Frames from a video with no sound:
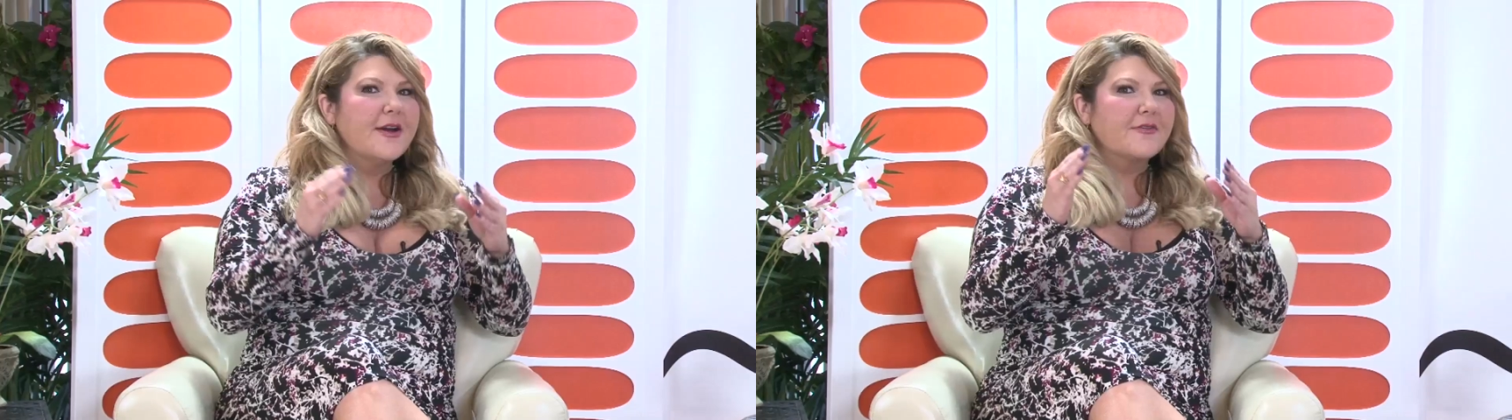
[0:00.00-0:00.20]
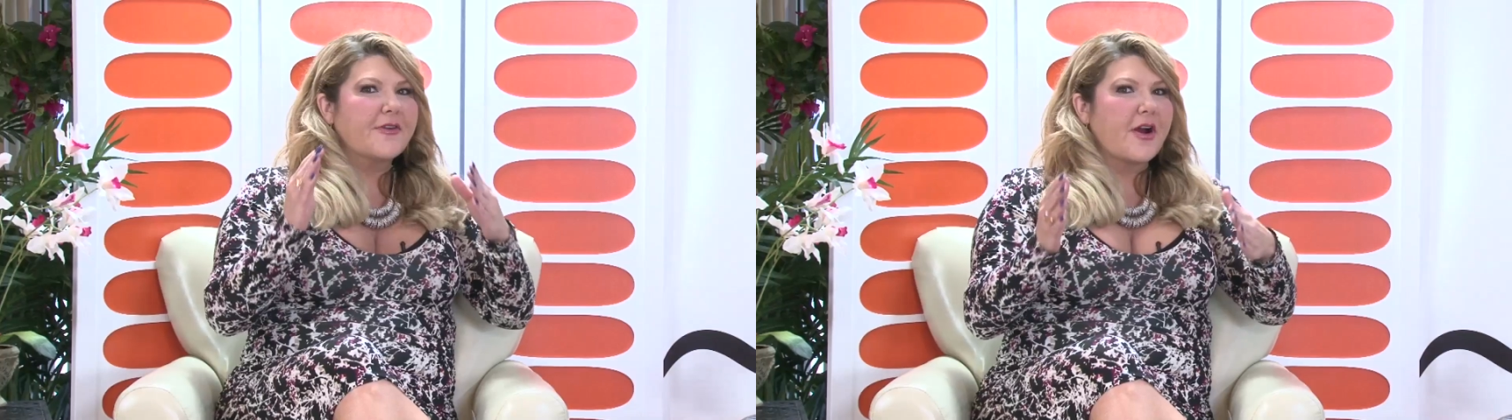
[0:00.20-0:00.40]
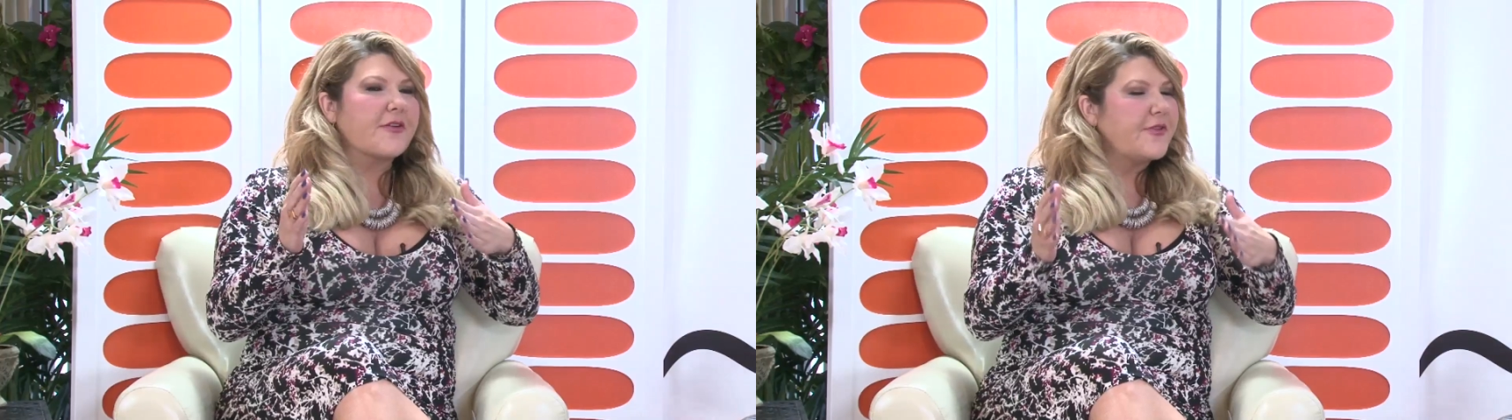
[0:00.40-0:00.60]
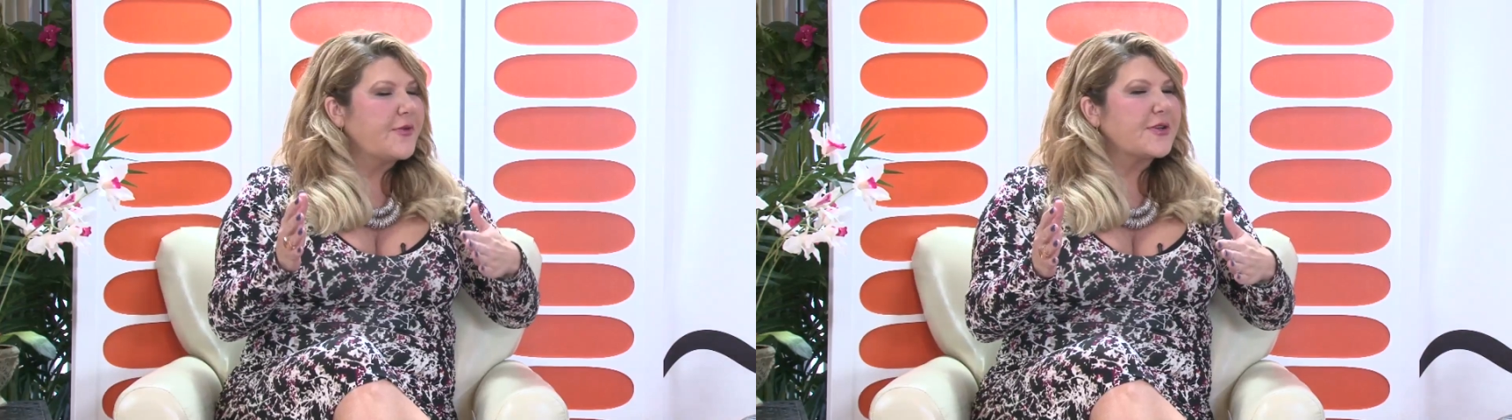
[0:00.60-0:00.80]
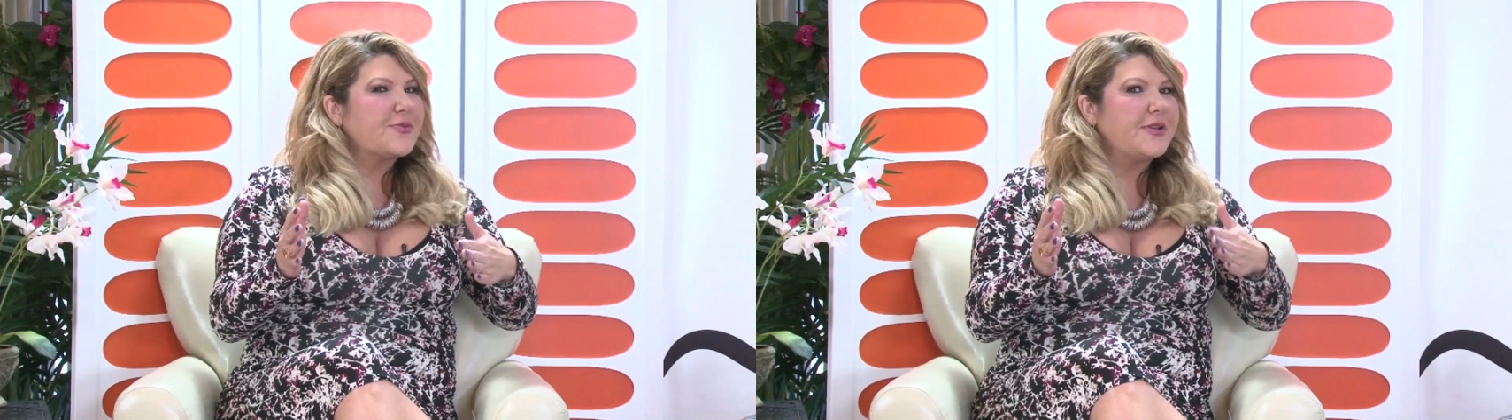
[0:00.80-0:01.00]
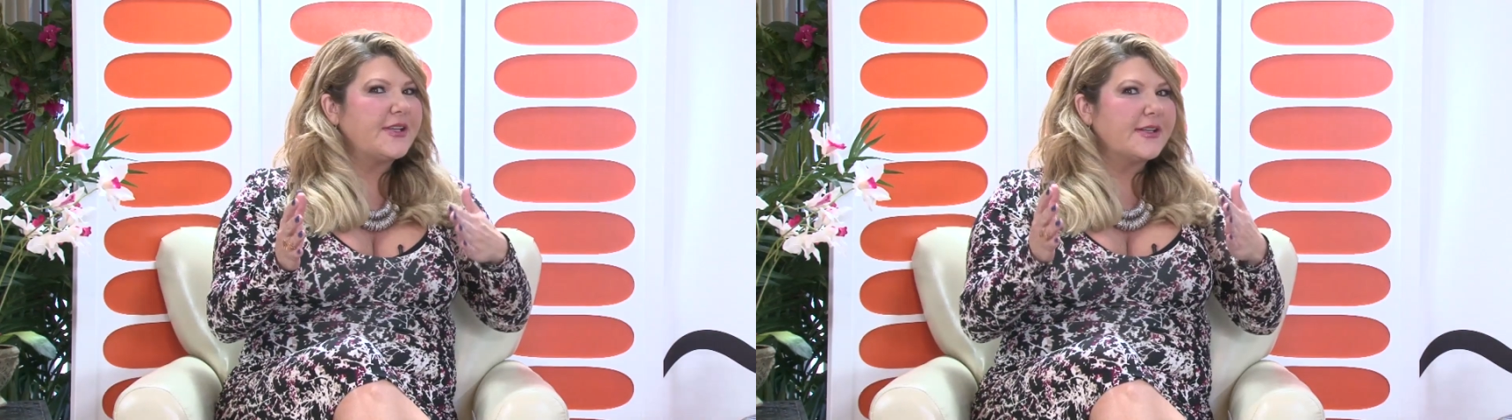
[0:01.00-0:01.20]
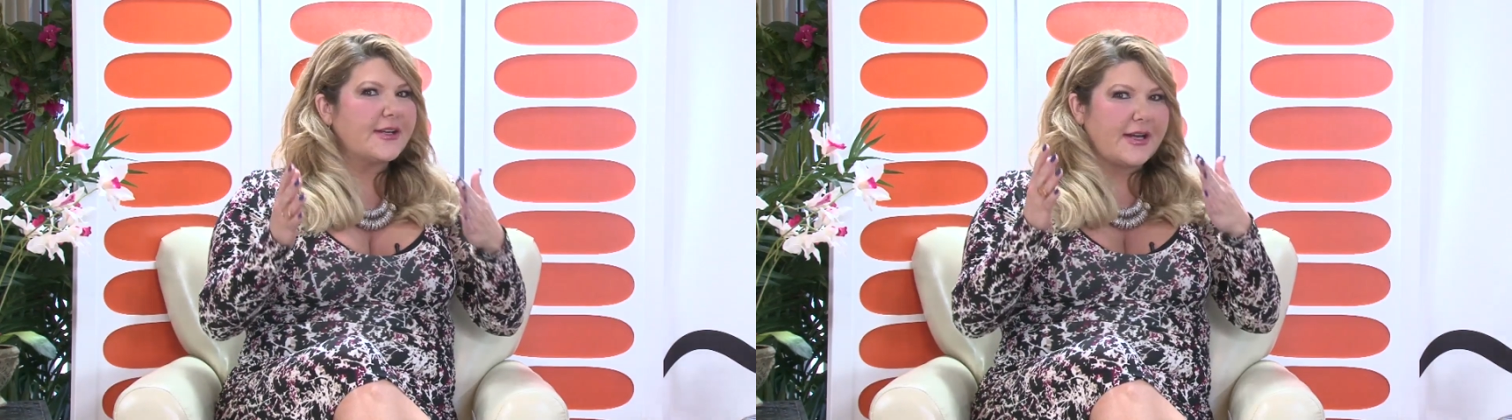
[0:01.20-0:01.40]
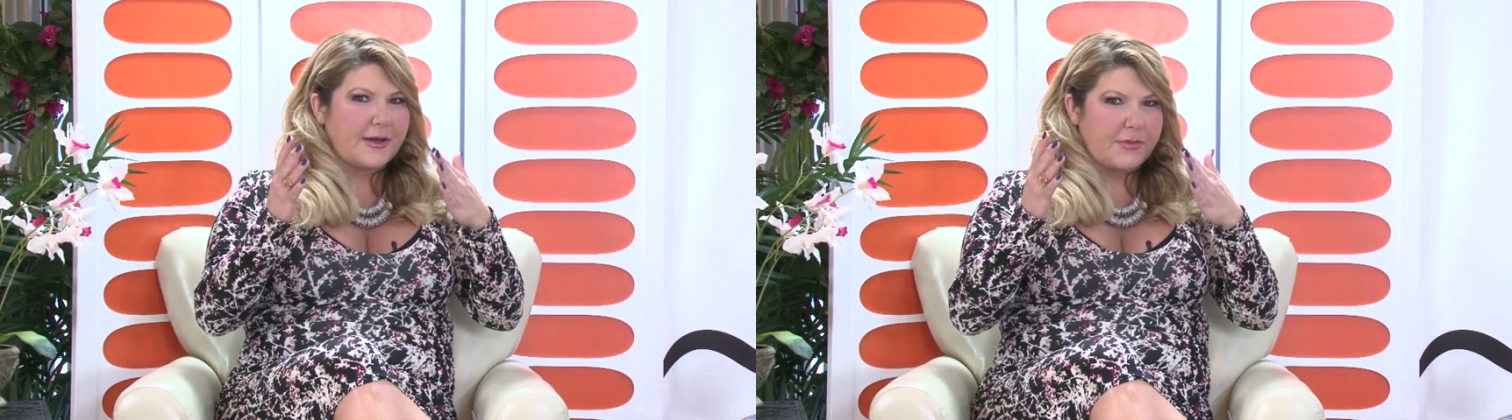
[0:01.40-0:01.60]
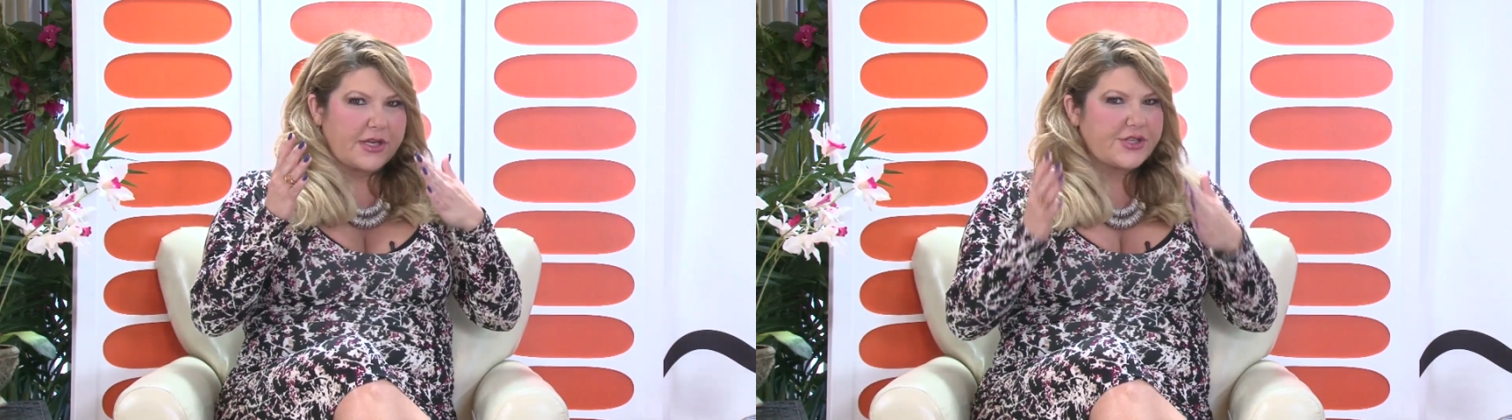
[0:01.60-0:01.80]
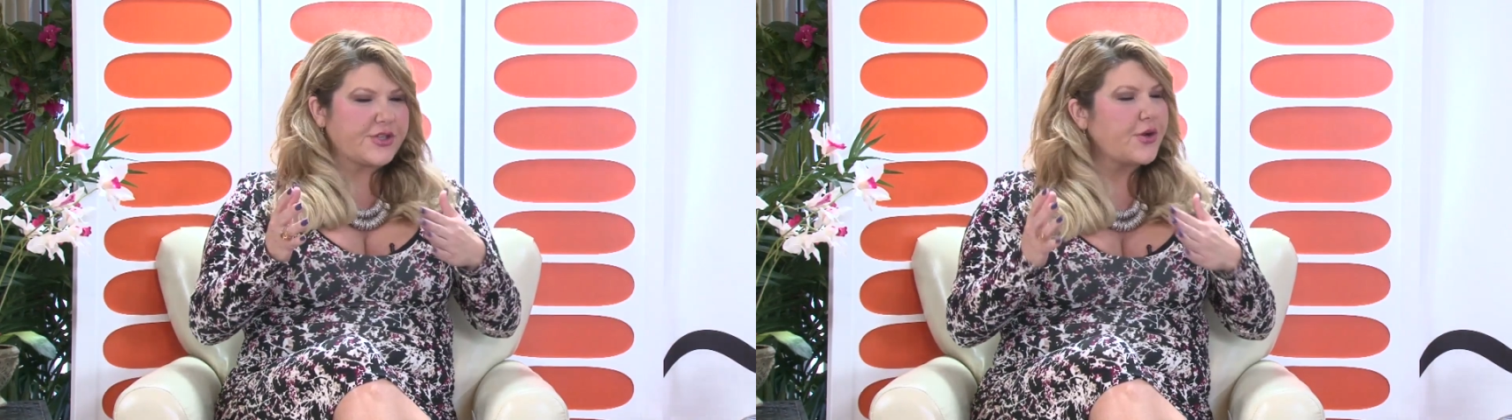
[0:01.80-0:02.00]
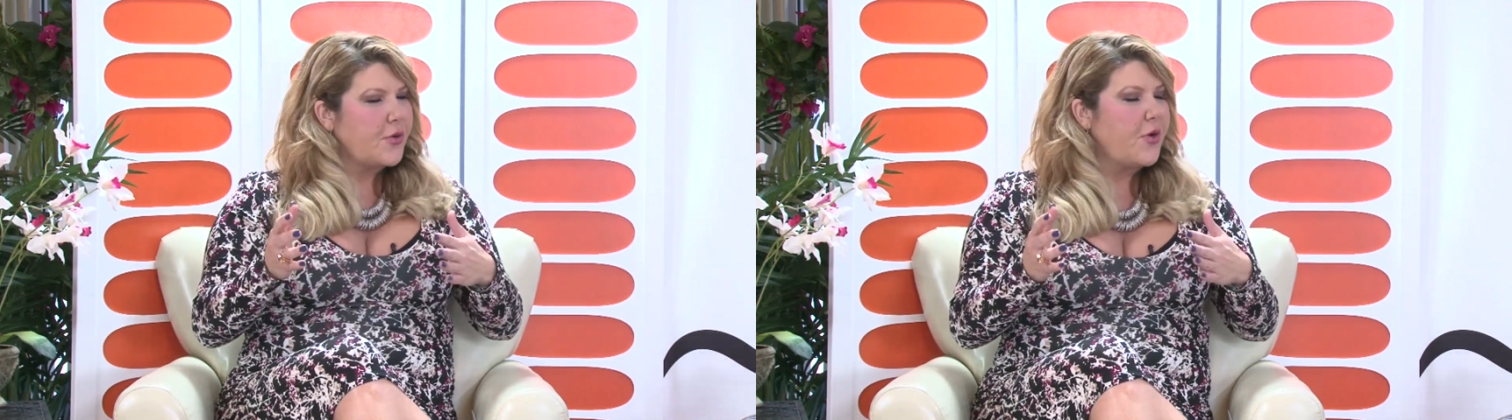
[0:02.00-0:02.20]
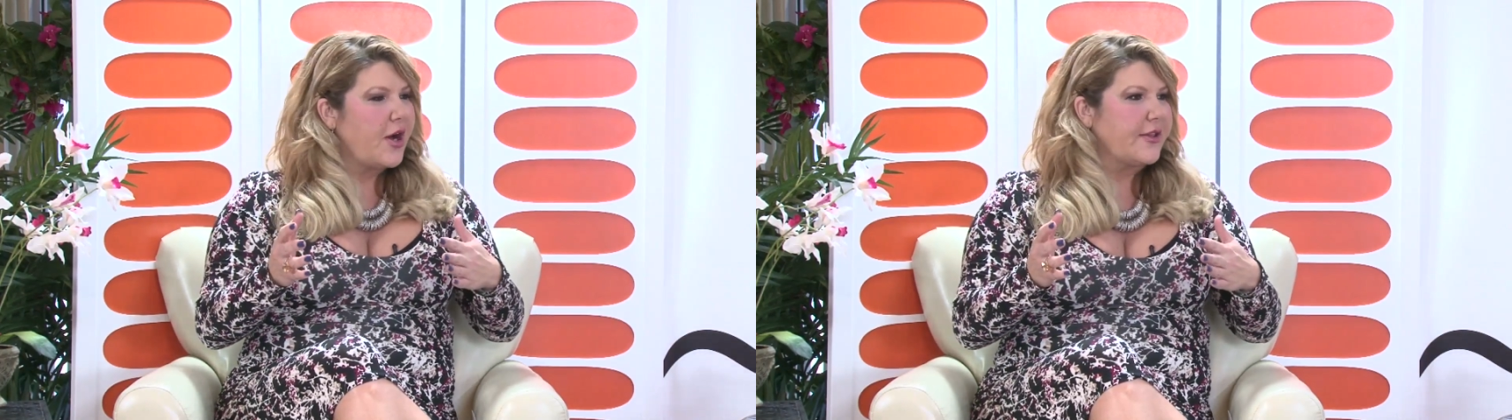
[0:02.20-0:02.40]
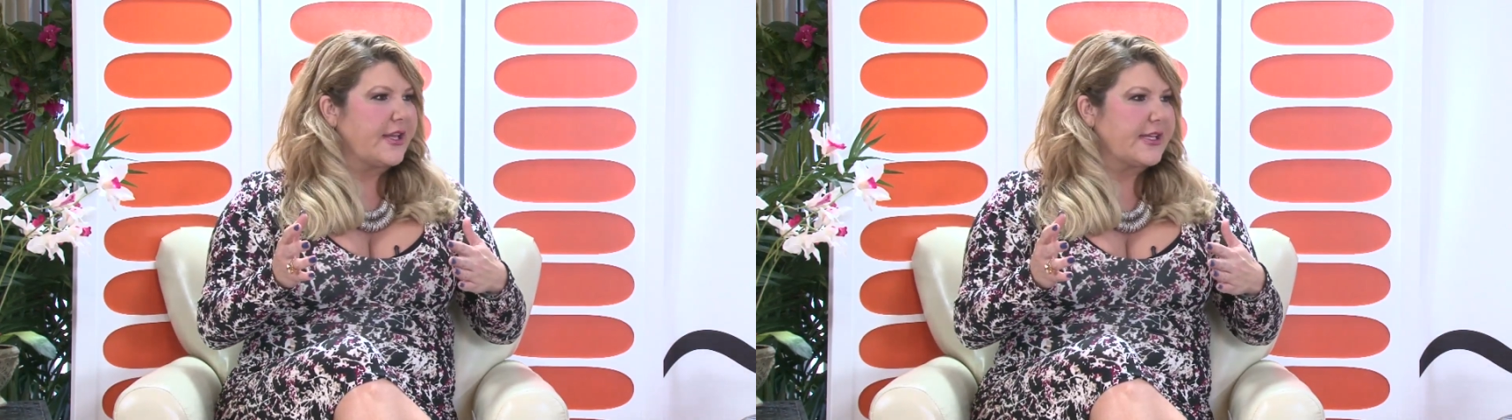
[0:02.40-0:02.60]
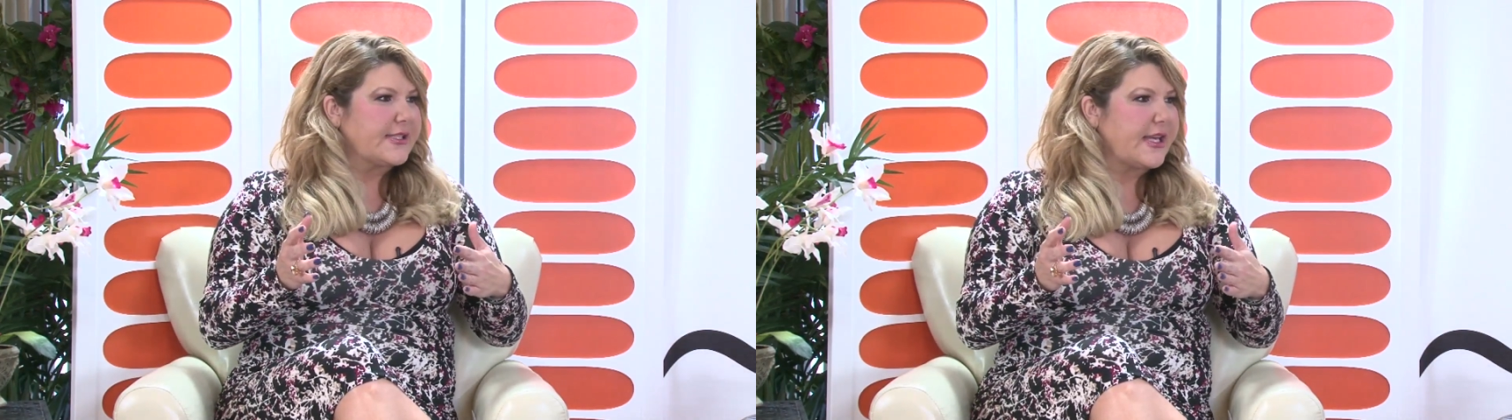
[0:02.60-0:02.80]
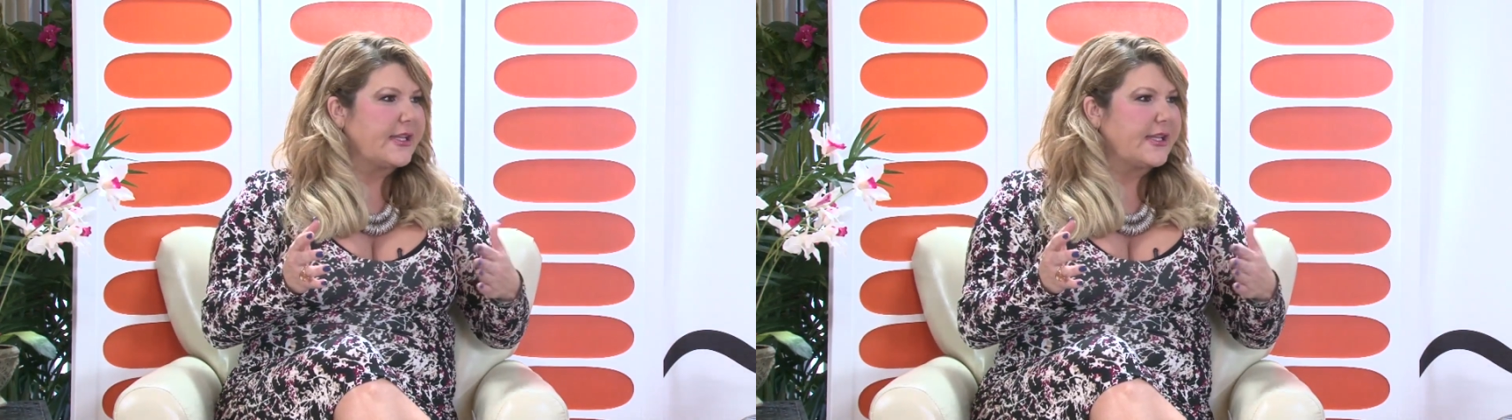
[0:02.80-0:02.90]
for our viewers, we did a show on this.